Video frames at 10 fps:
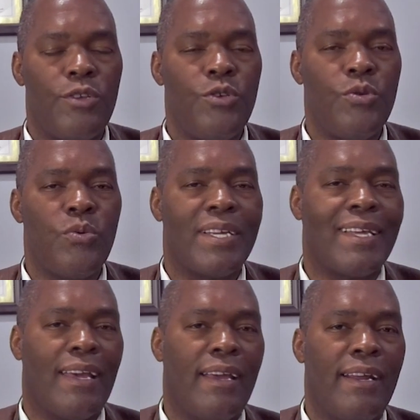you
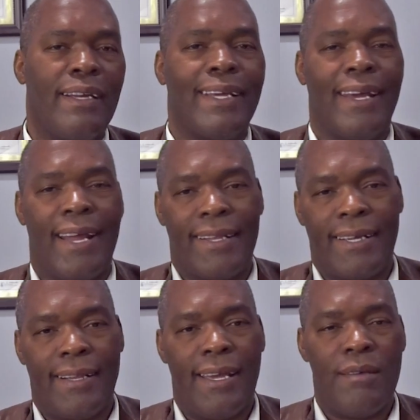can and cannot
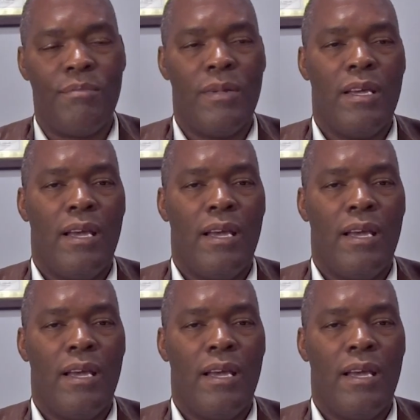claim.